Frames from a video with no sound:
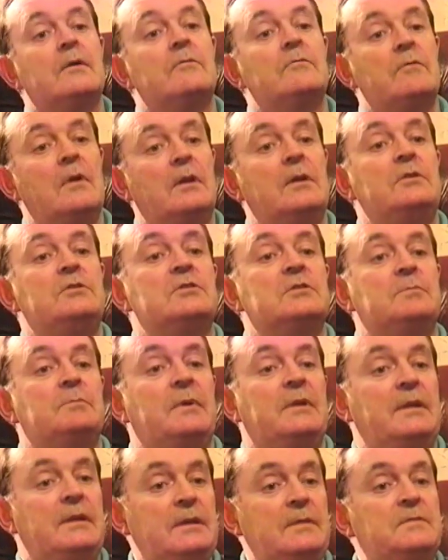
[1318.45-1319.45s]
religious
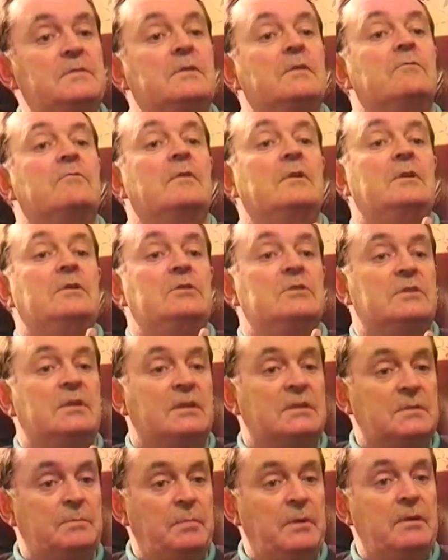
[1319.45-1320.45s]
beliefs, religious
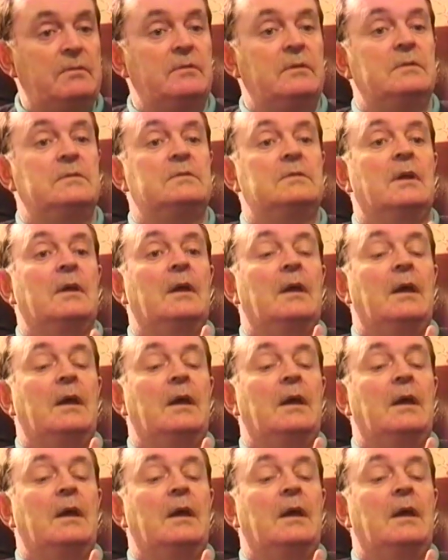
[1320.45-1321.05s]
experience,